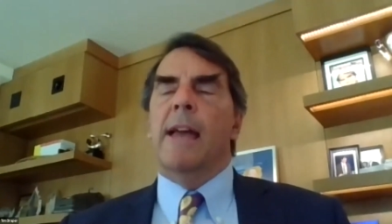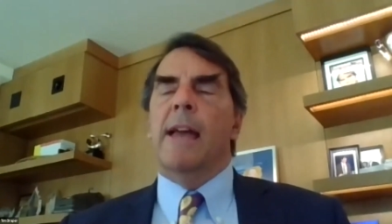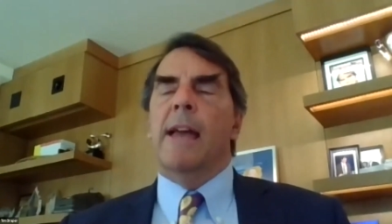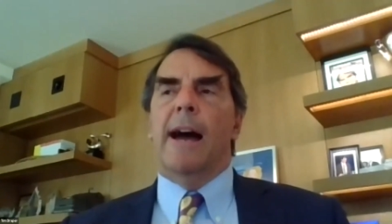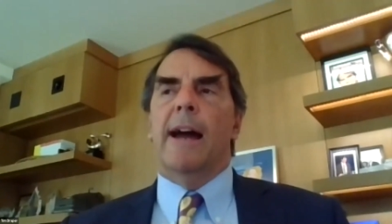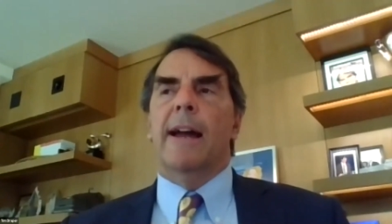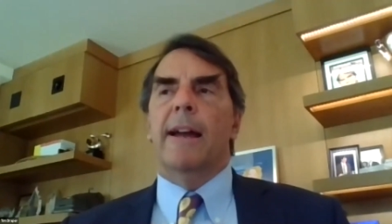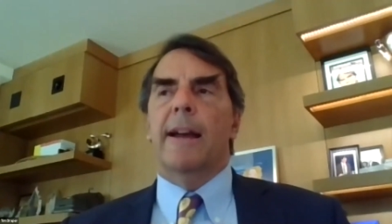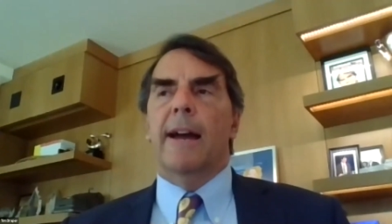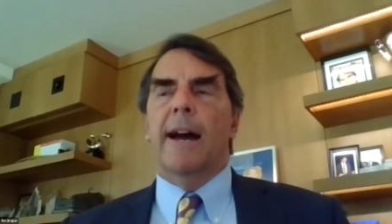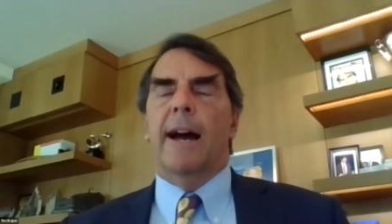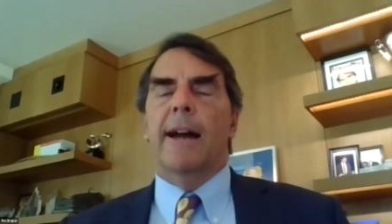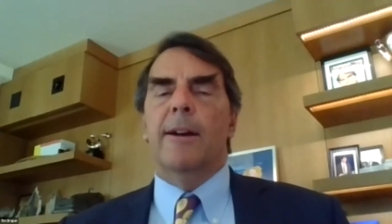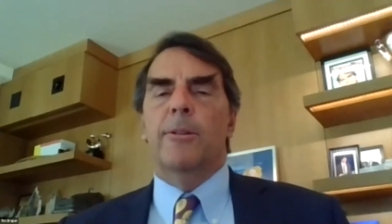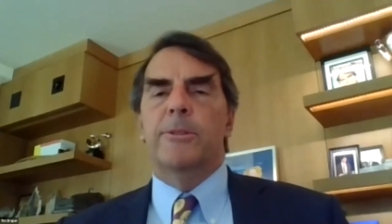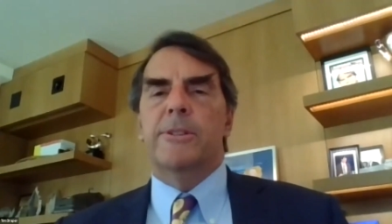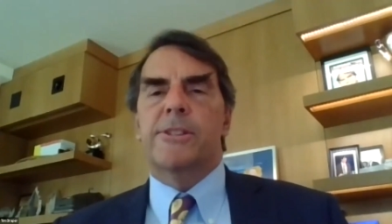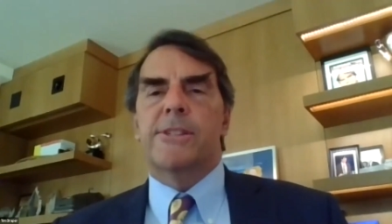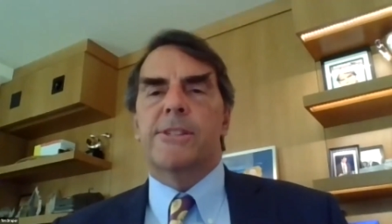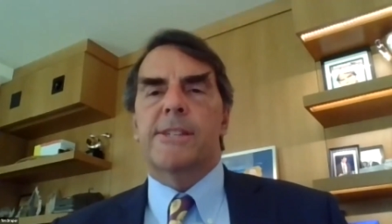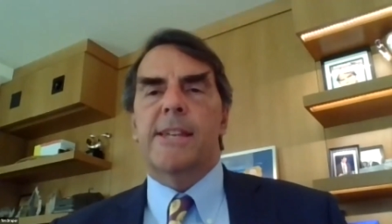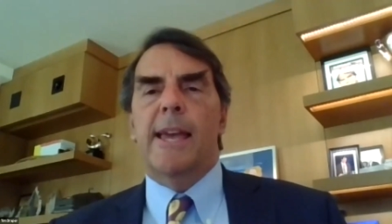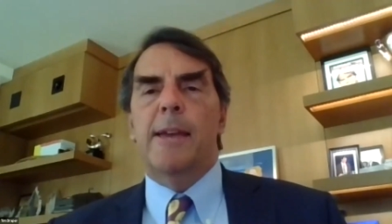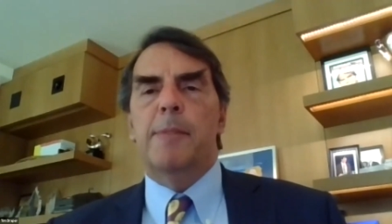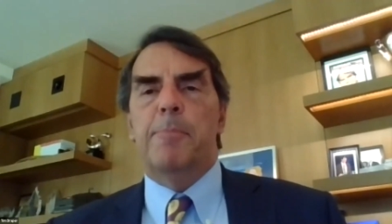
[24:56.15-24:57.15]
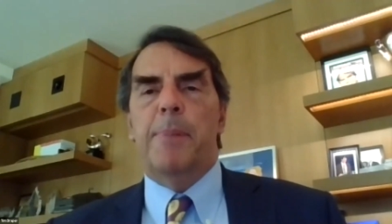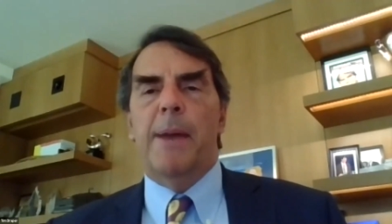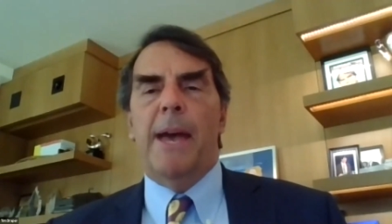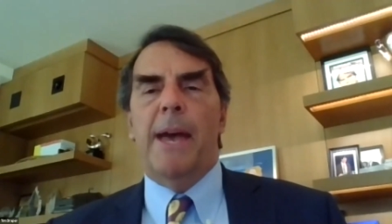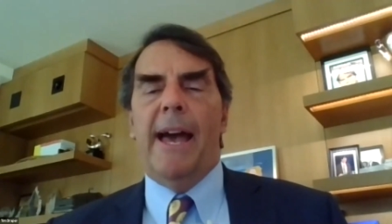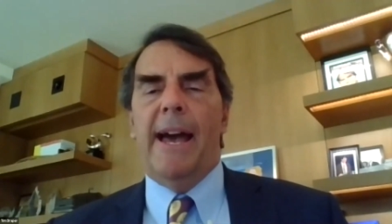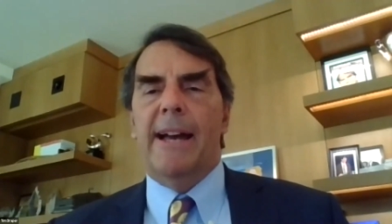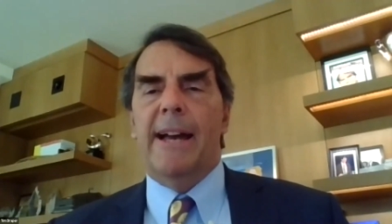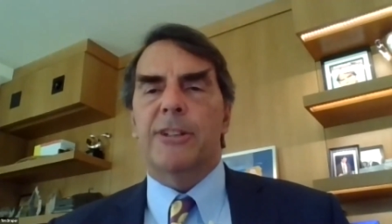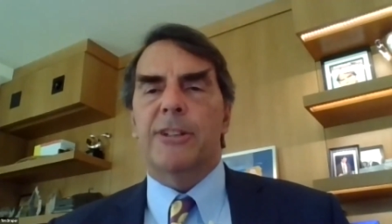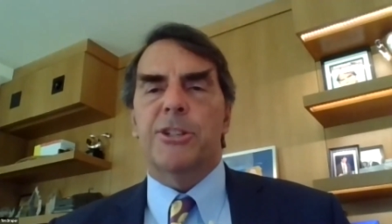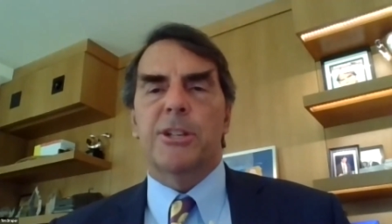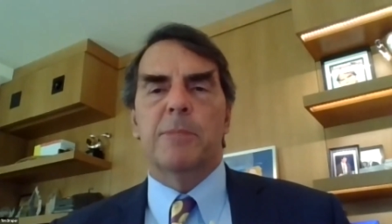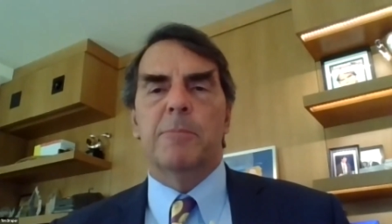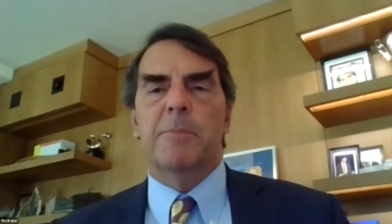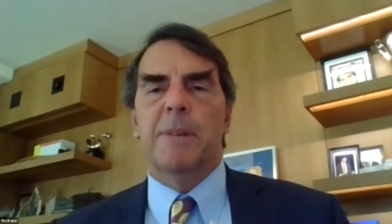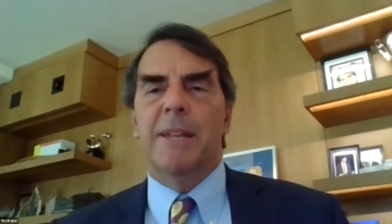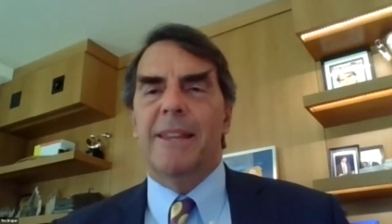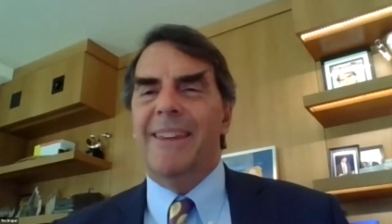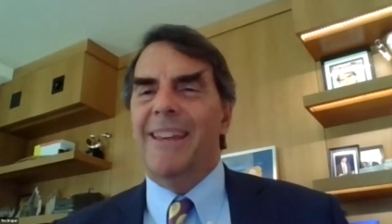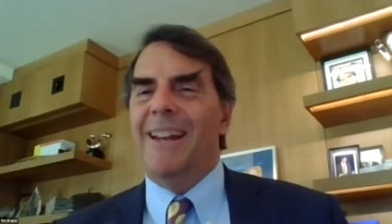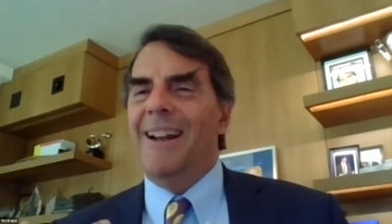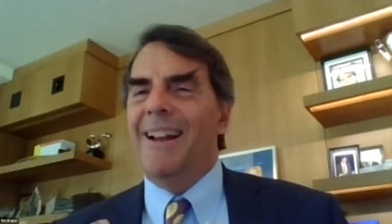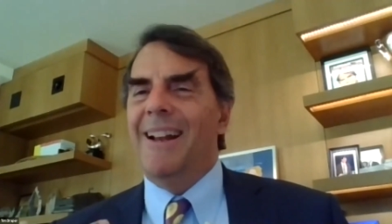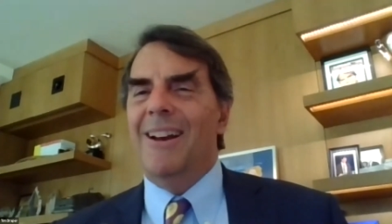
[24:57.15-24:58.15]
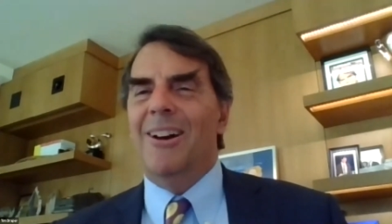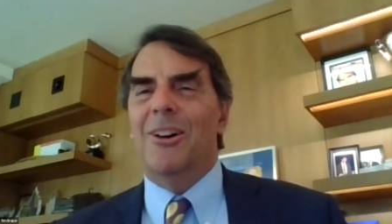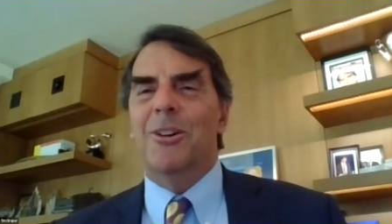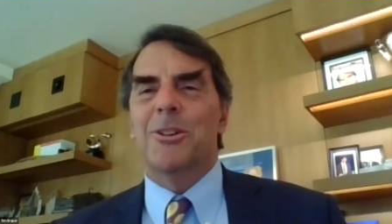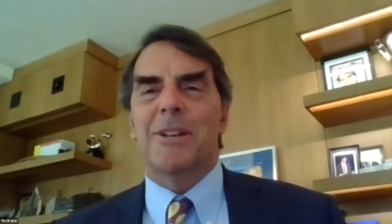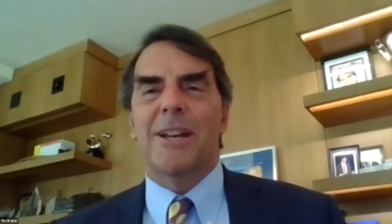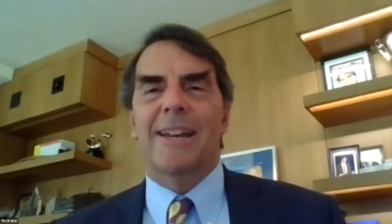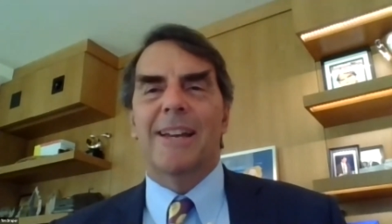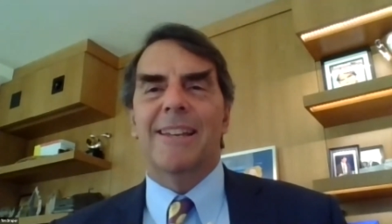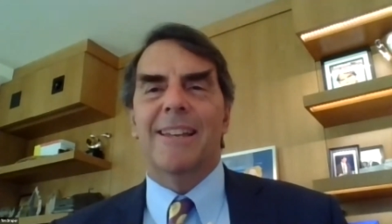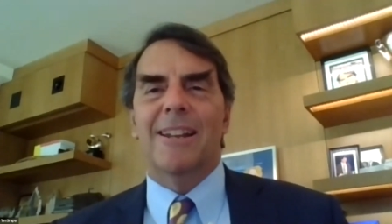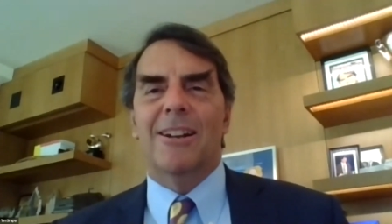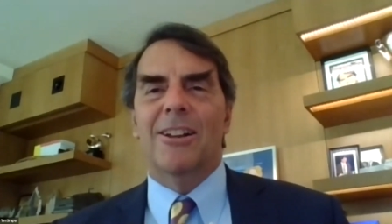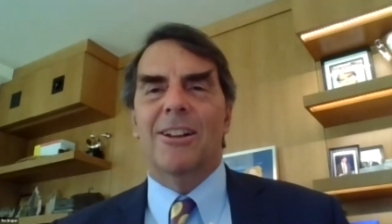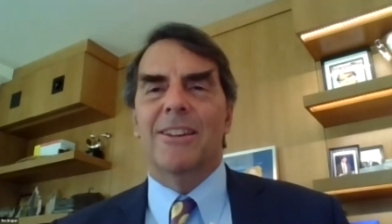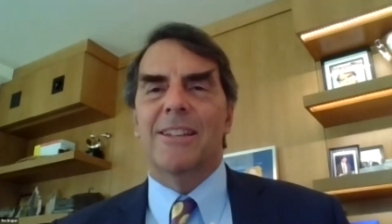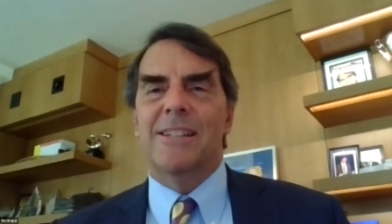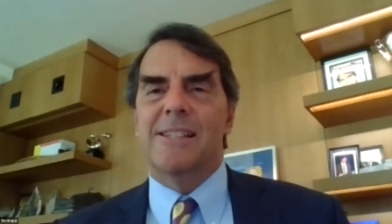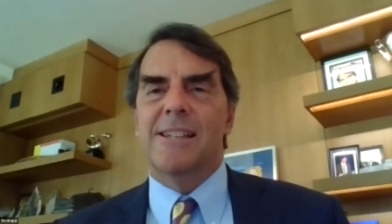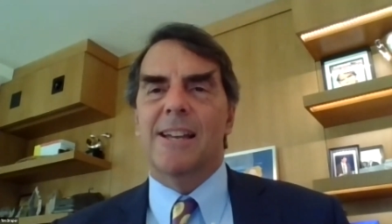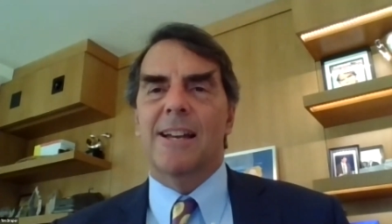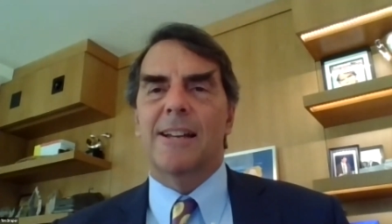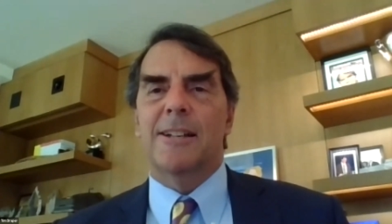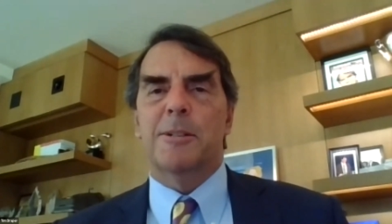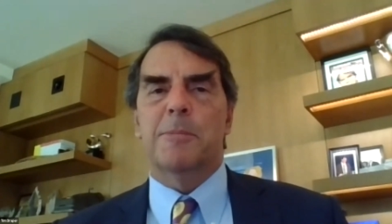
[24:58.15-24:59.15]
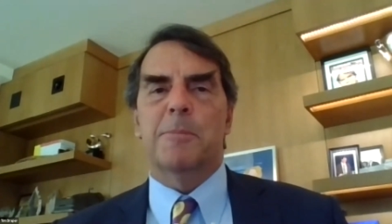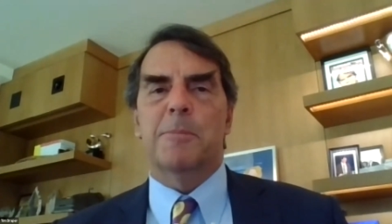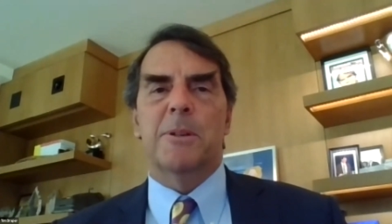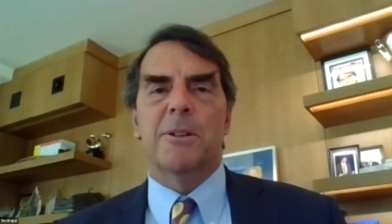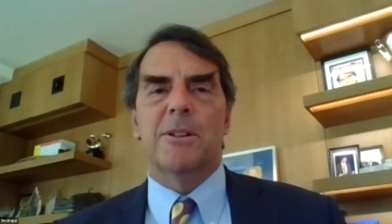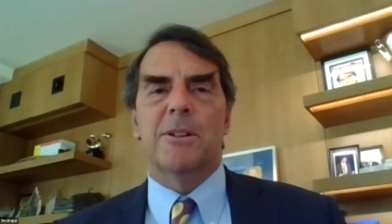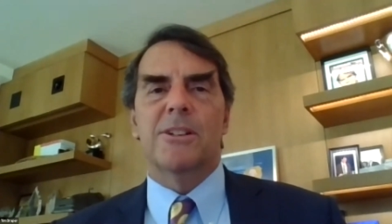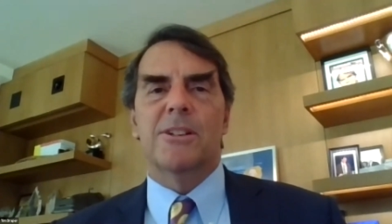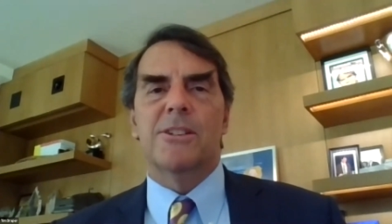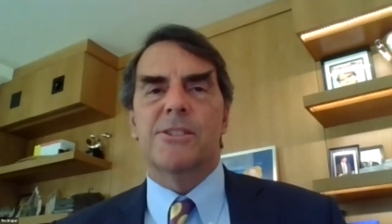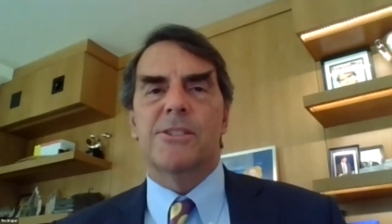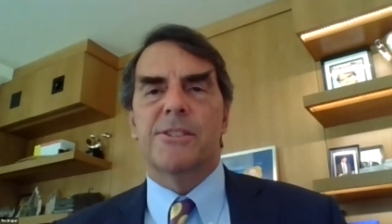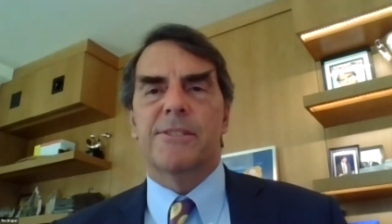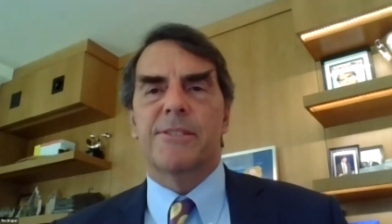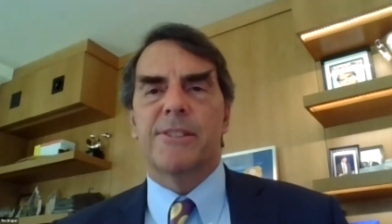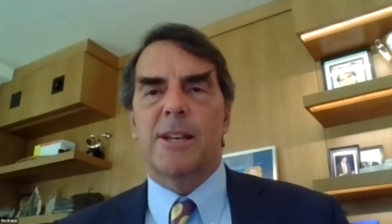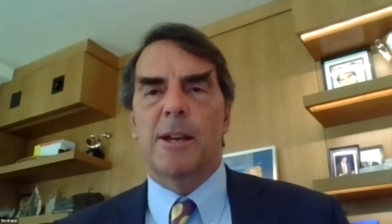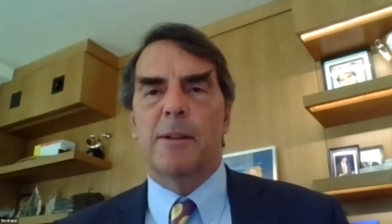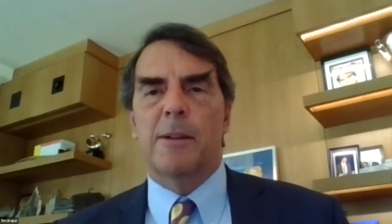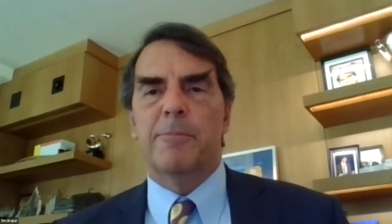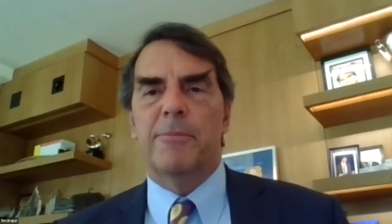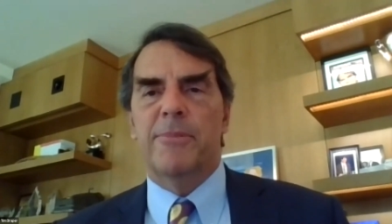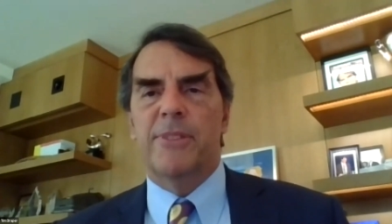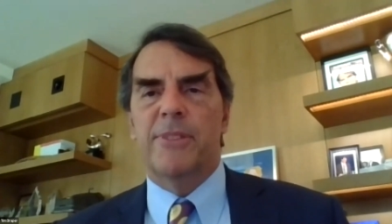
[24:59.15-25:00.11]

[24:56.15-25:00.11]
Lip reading: I would say passion, but then I get all these entrepreneurs come